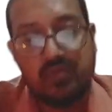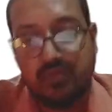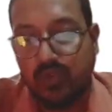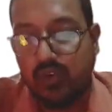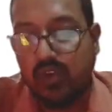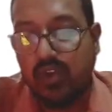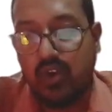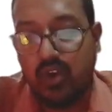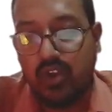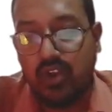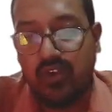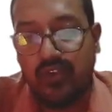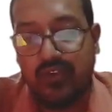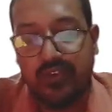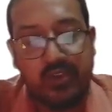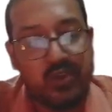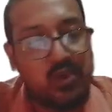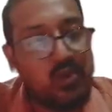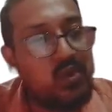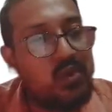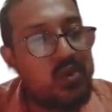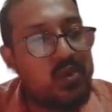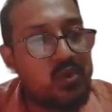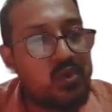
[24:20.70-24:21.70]
for all of
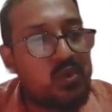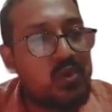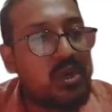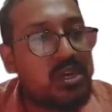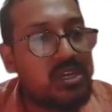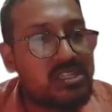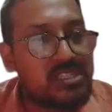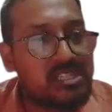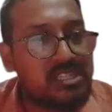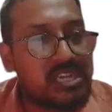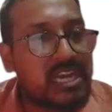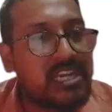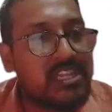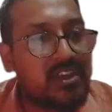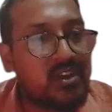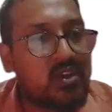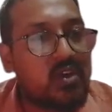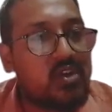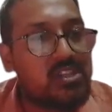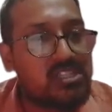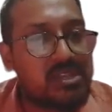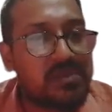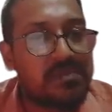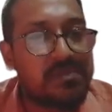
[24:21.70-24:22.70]
you to understand the
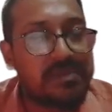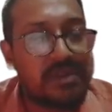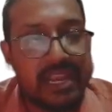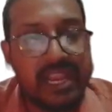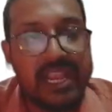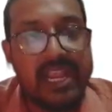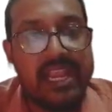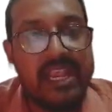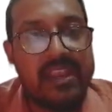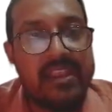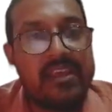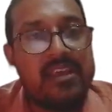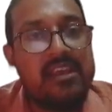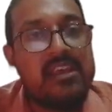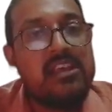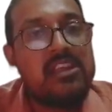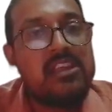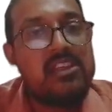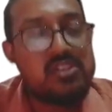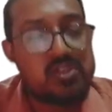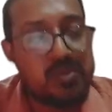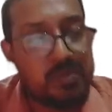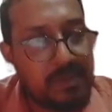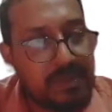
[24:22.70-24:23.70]
concept, right?
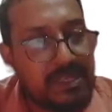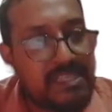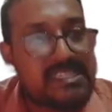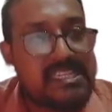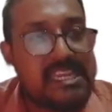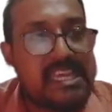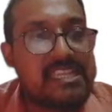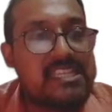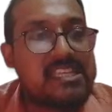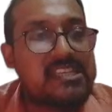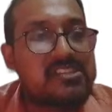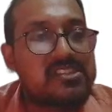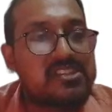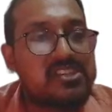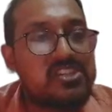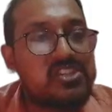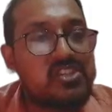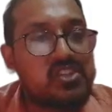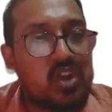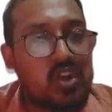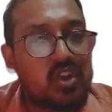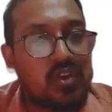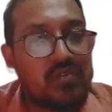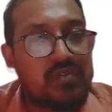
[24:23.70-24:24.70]
So please take the
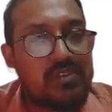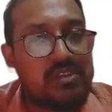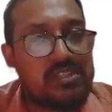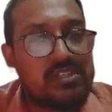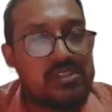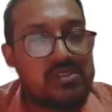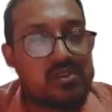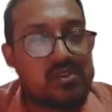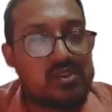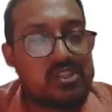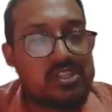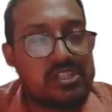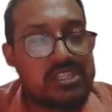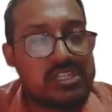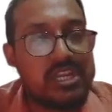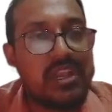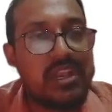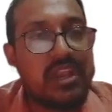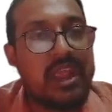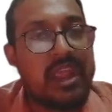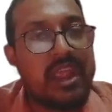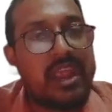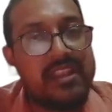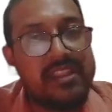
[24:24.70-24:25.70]
screenshot of this
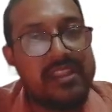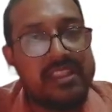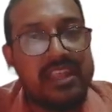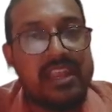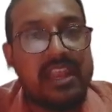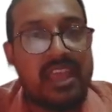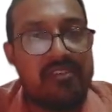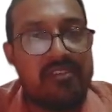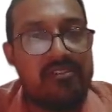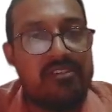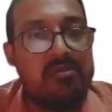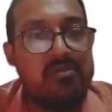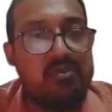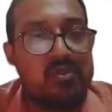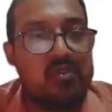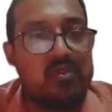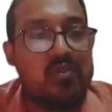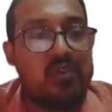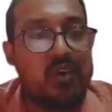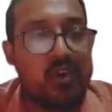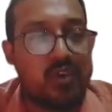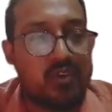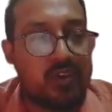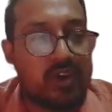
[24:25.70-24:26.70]
question and then I will
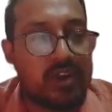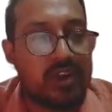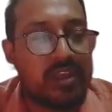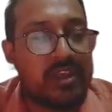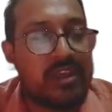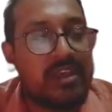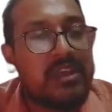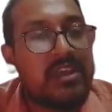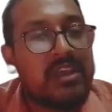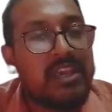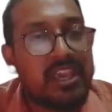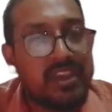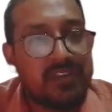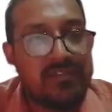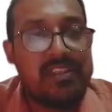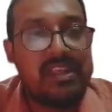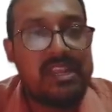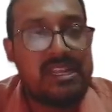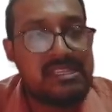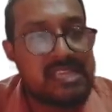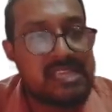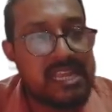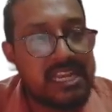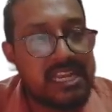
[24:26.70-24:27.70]
move forward. If
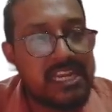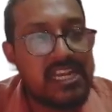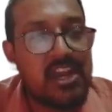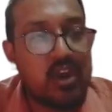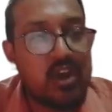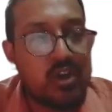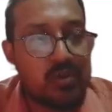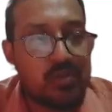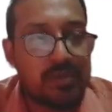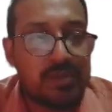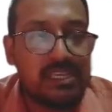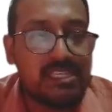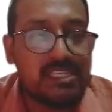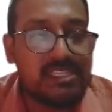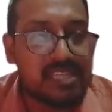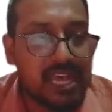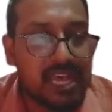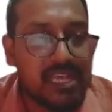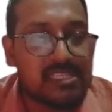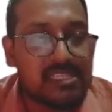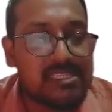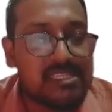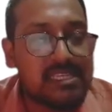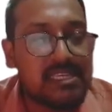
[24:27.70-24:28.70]
there is any doubt, please
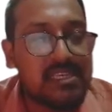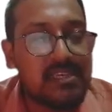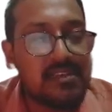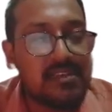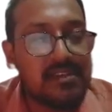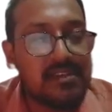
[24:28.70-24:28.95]
ask.